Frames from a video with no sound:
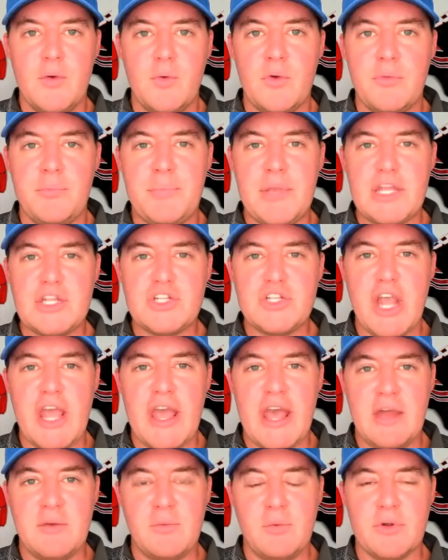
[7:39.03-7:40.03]
with
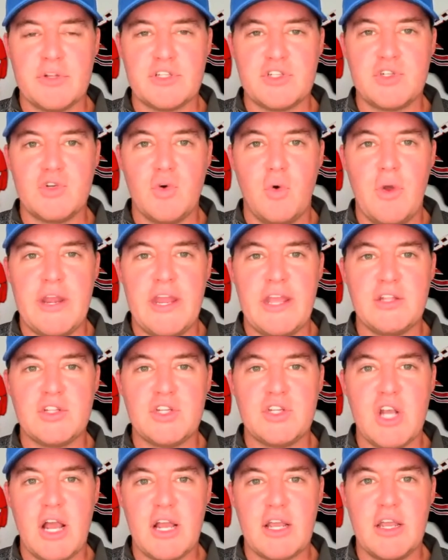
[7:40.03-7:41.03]
BJ Edwards joining
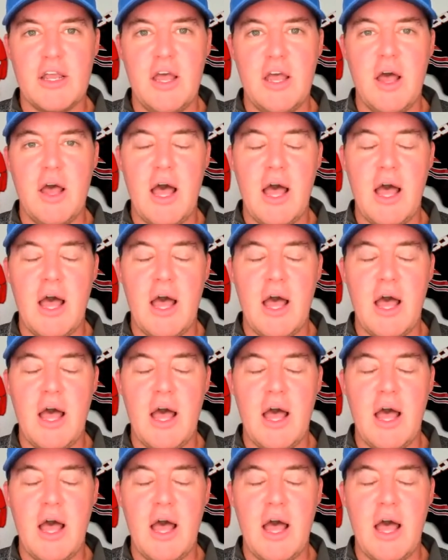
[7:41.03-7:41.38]
Chuck